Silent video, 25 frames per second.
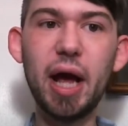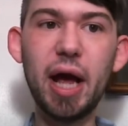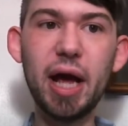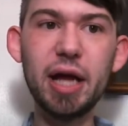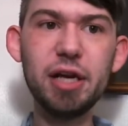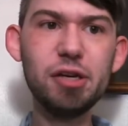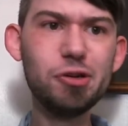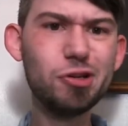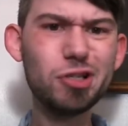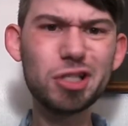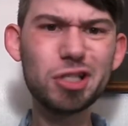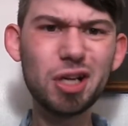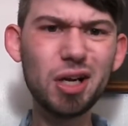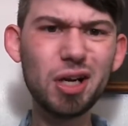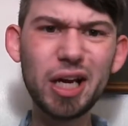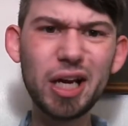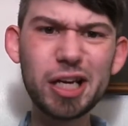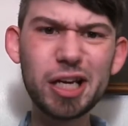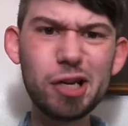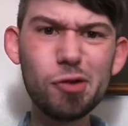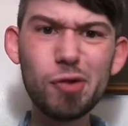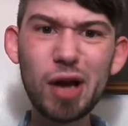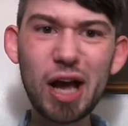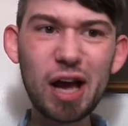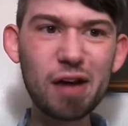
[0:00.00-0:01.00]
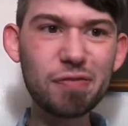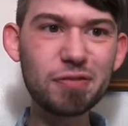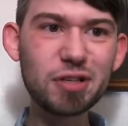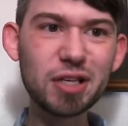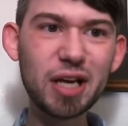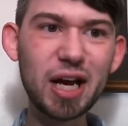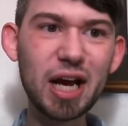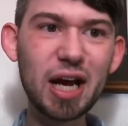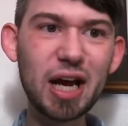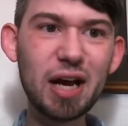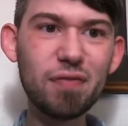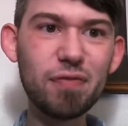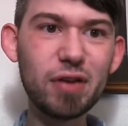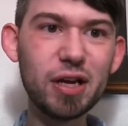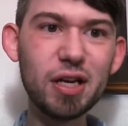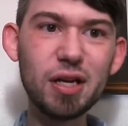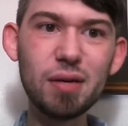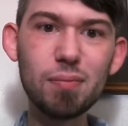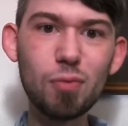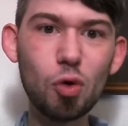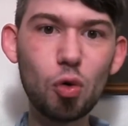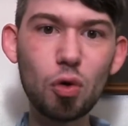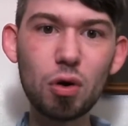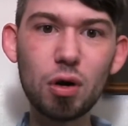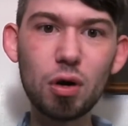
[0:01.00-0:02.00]
and it's not like you have to have
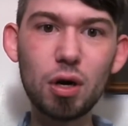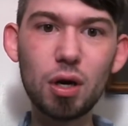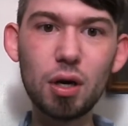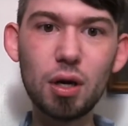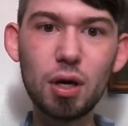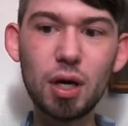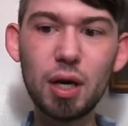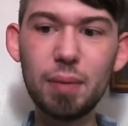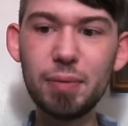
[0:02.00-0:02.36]
any more.